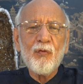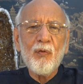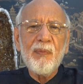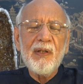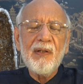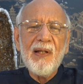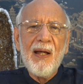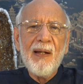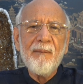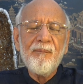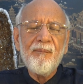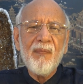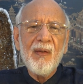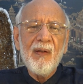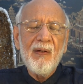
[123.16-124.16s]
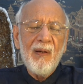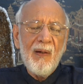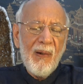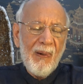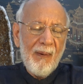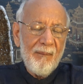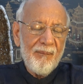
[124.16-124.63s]
to be done.
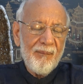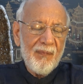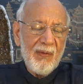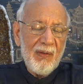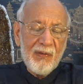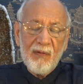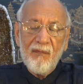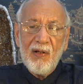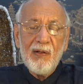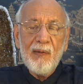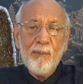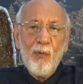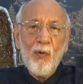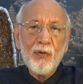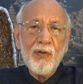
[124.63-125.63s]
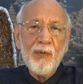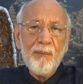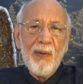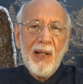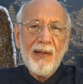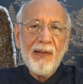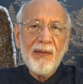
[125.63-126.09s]
It's a very
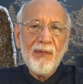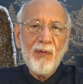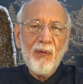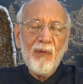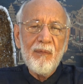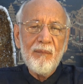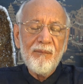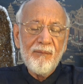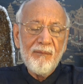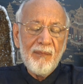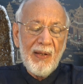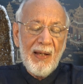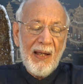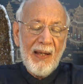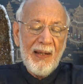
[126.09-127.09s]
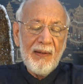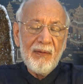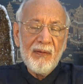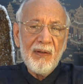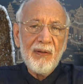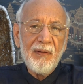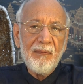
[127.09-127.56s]
important planet though.
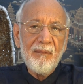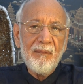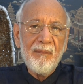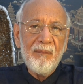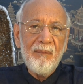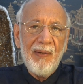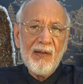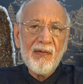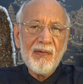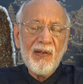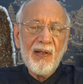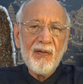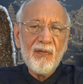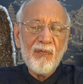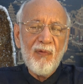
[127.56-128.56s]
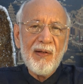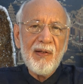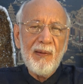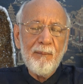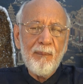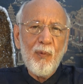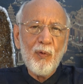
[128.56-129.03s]
And makes things
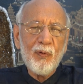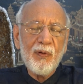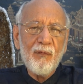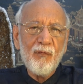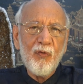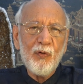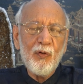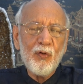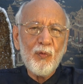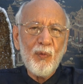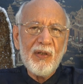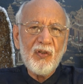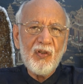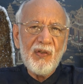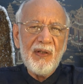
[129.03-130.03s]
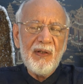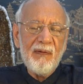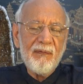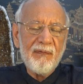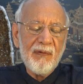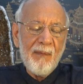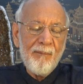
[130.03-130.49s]
very important for you to
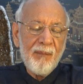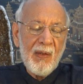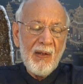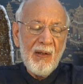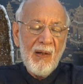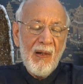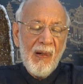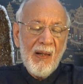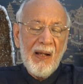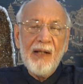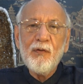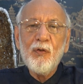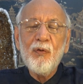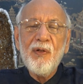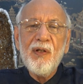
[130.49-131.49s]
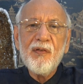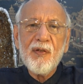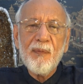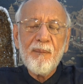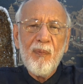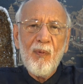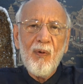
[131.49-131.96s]
achieve. And you need
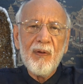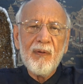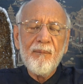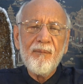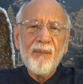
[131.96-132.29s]
support.